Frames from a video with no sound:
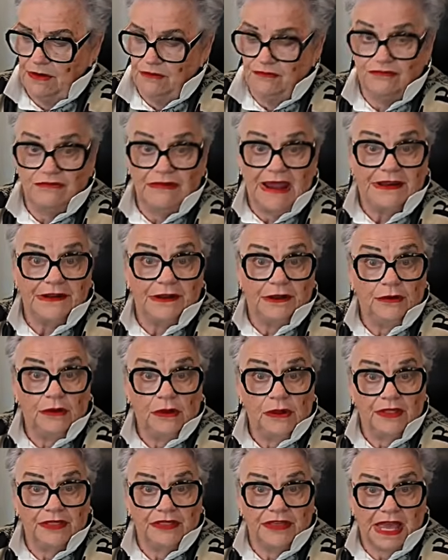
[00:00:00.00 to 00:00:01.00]

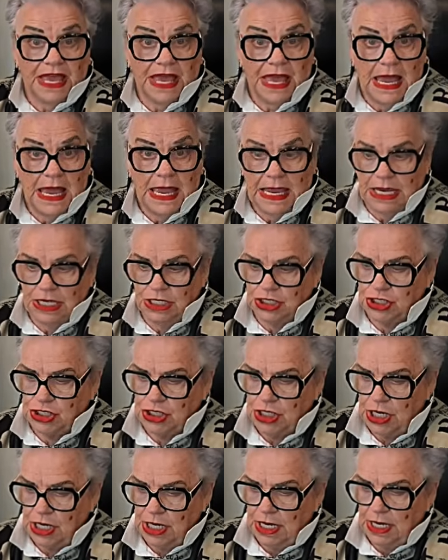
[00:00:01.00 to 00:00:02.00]
rattle the
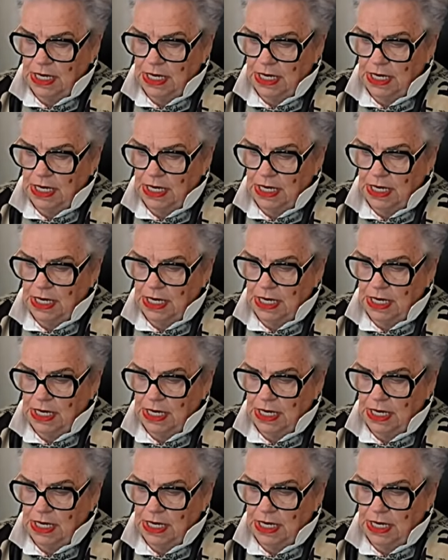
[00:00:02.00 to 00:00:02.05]
cage?